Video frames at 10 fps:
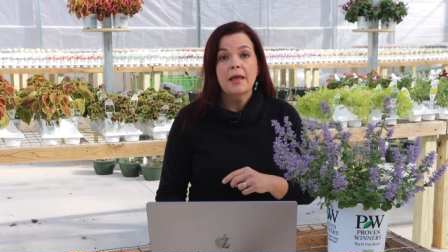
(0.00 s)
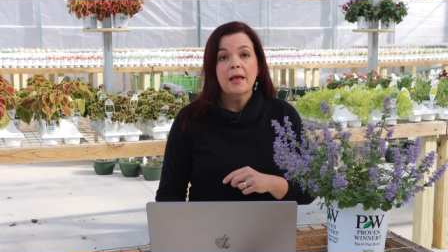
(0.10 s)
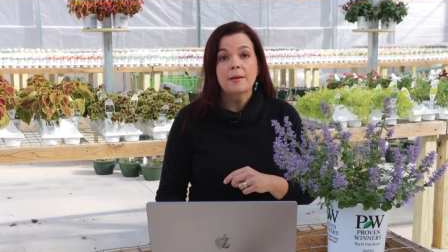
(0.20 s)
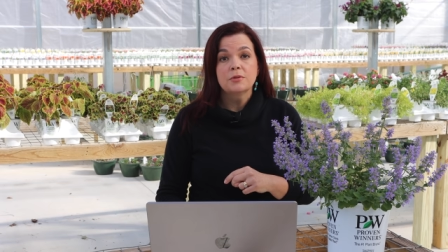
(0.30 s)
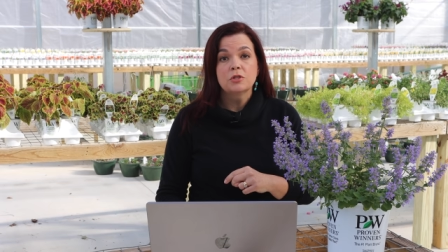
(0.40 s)

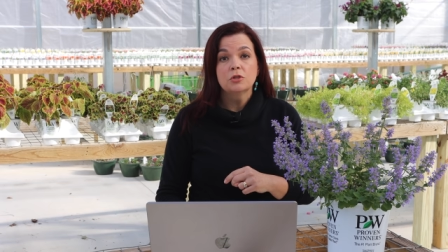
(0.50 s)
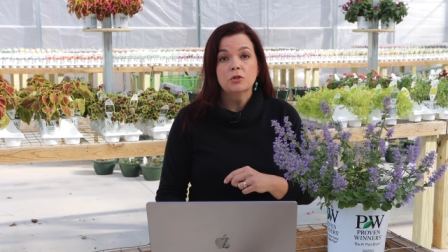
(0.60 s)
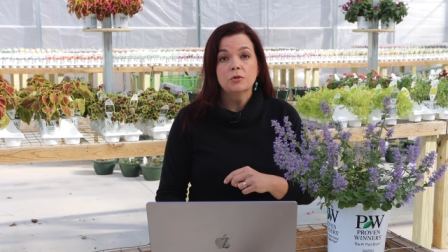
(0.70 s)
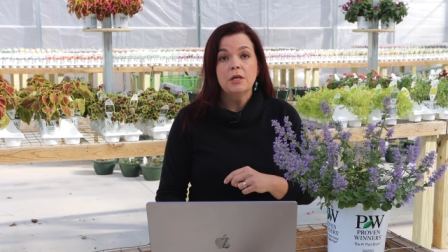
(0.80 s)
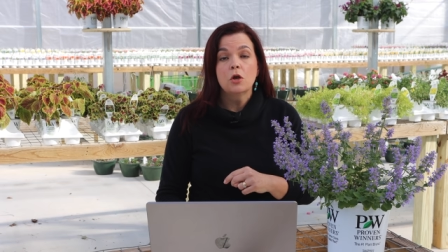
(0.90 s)

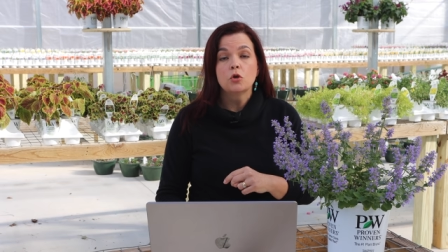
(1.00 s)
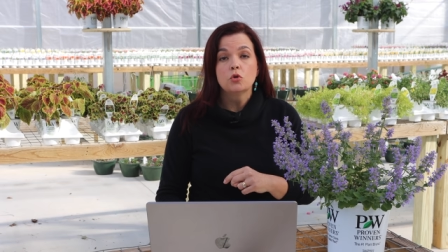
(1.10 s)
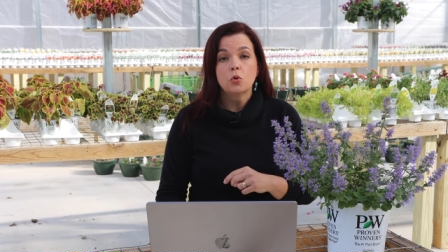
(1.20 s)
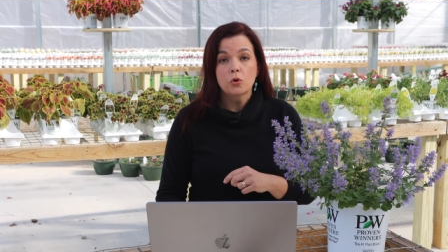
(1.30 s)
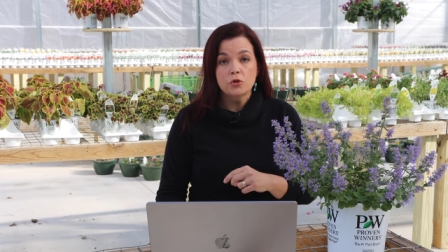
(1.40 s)
absolutely a
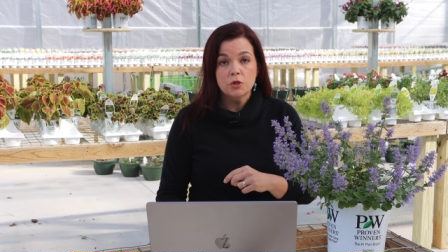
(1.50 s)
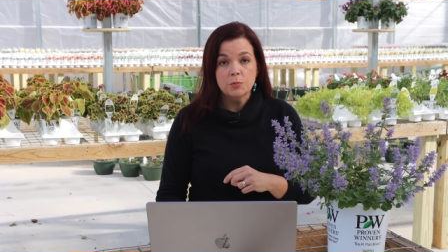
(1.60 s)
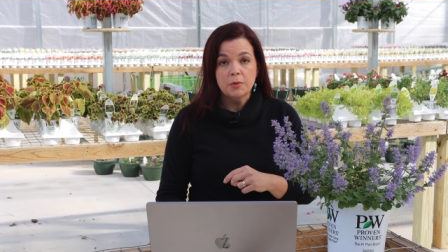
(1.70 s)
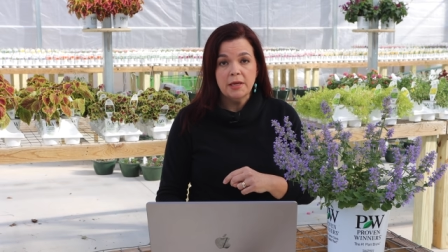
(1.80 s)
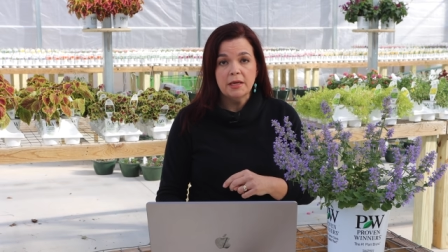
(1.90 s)
gorgeous
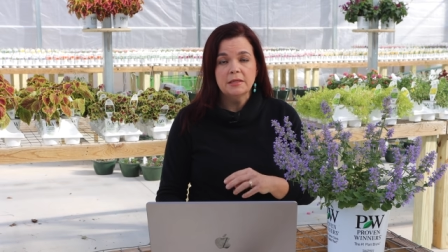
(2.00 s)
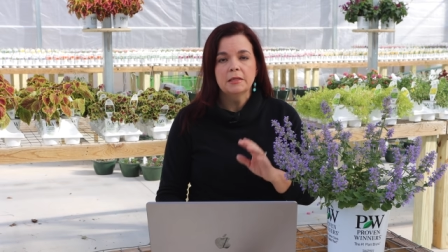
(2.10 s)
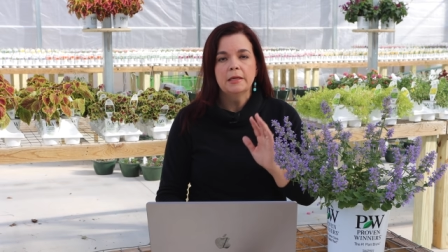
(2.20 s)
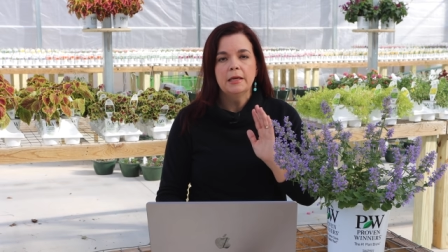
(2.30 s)
plant,